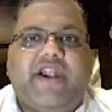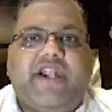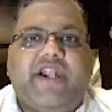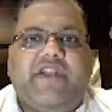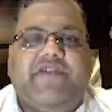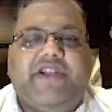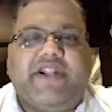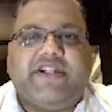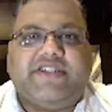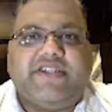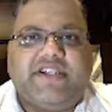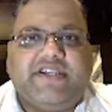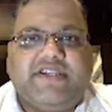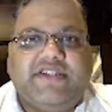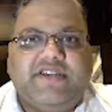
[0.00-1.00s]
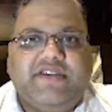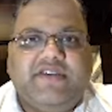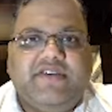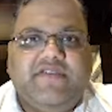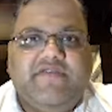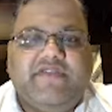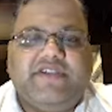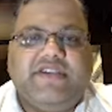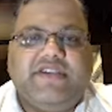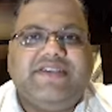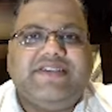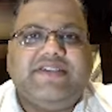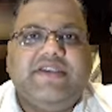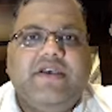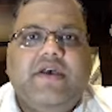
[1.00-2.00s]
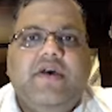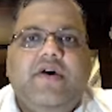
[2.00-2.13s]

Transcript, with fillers: activity restriction which is